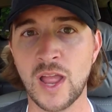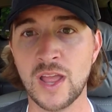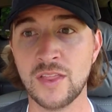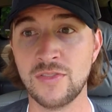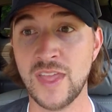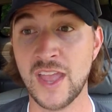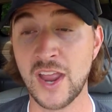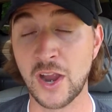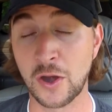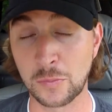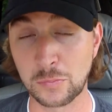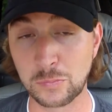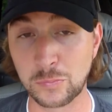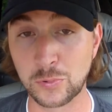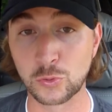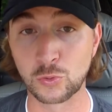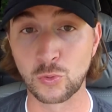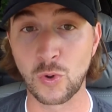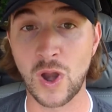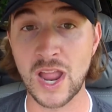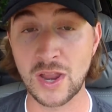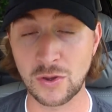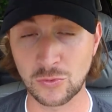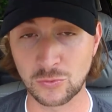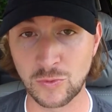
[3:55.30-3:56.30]
red, they are
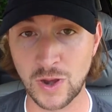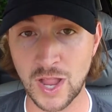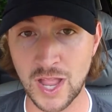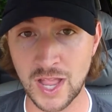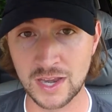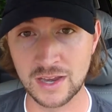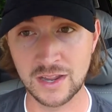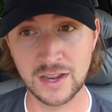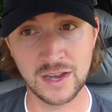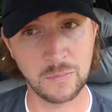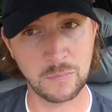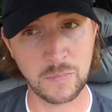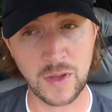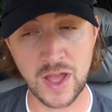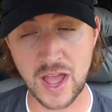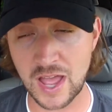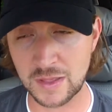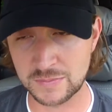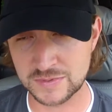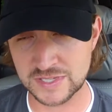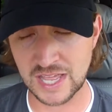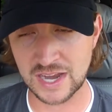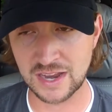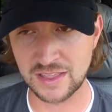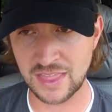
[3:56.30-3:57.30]
bright red, and it
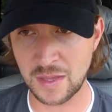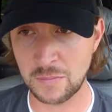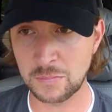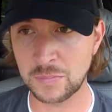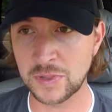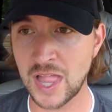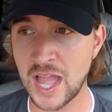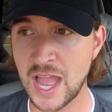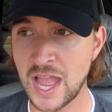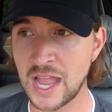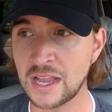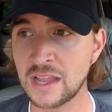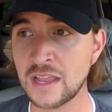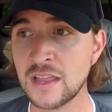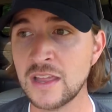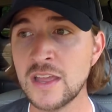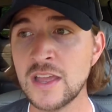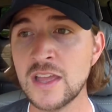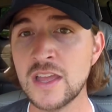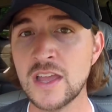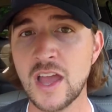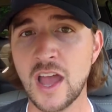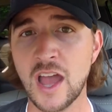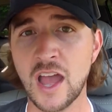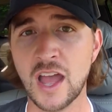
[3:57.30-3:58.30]
pops out of that black.
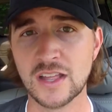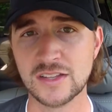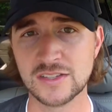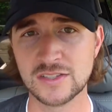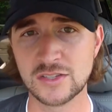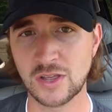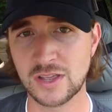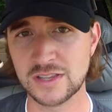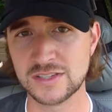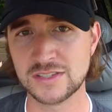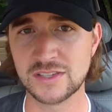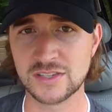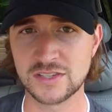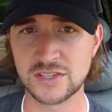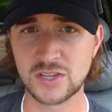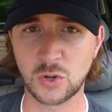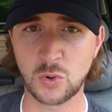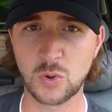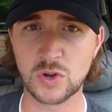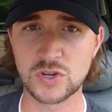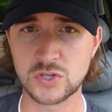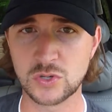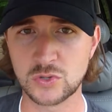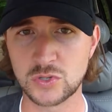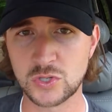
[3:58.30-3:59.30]
It still has the
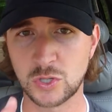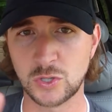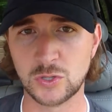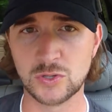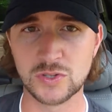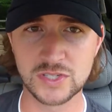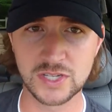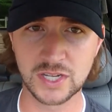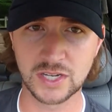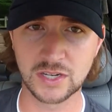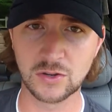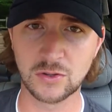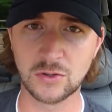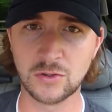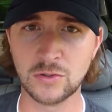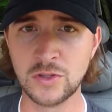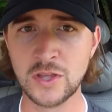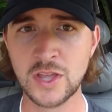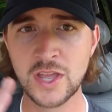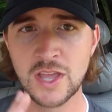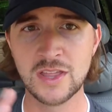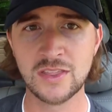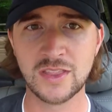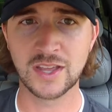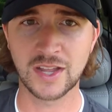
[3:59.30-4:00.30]
sequential turn
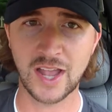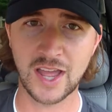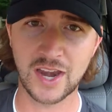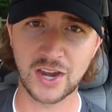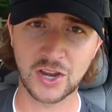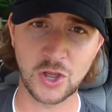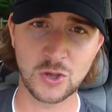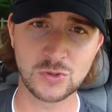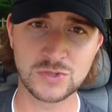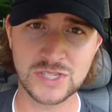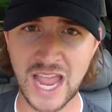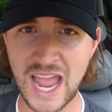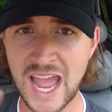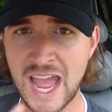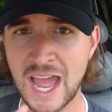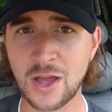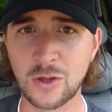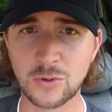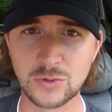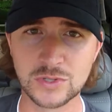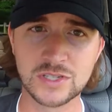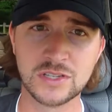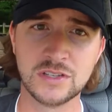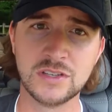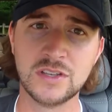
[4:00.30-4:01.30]
signal that kind of goes
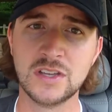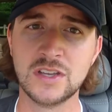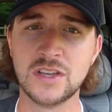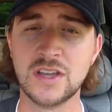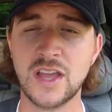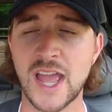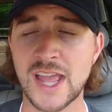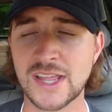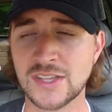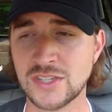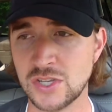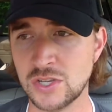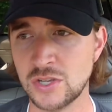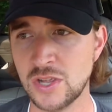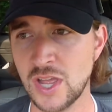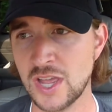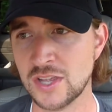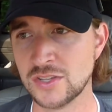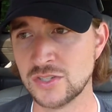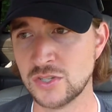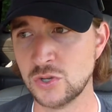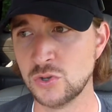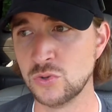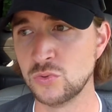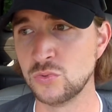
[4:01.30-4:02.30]
out as
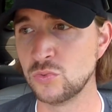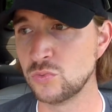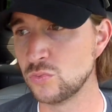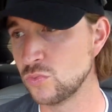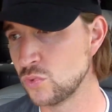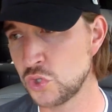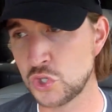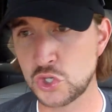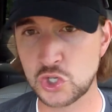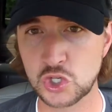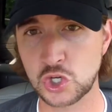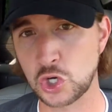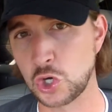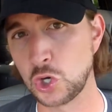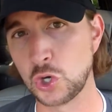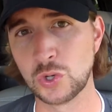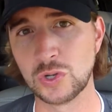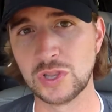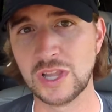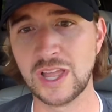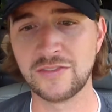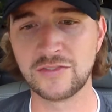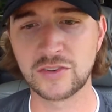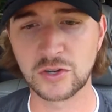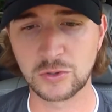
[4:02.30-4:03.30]
you
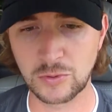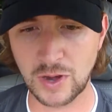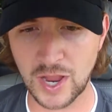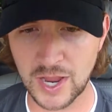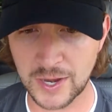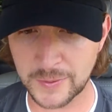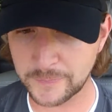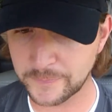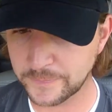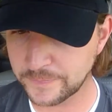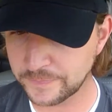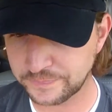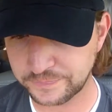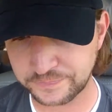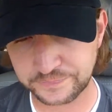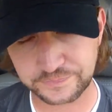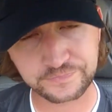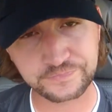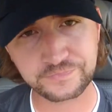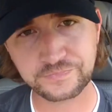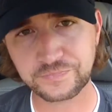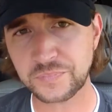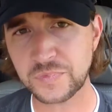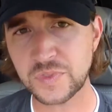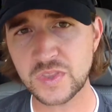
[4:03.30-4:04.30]
turn left or right.
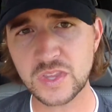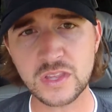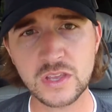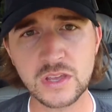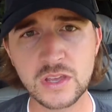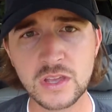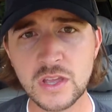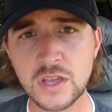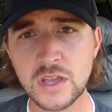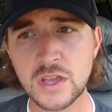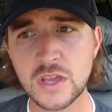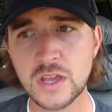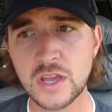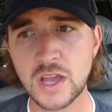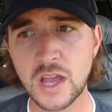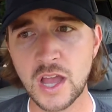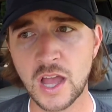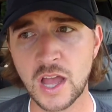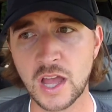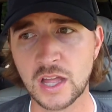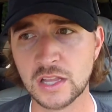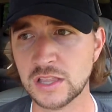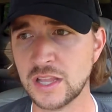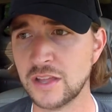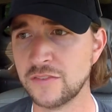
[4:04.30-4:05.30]

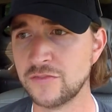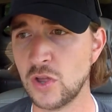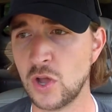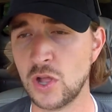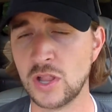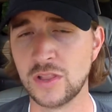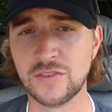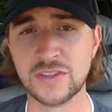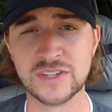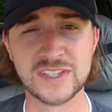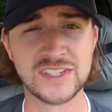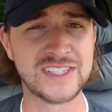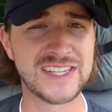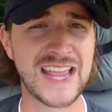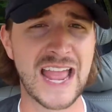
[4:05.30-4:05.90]
Loved all of it.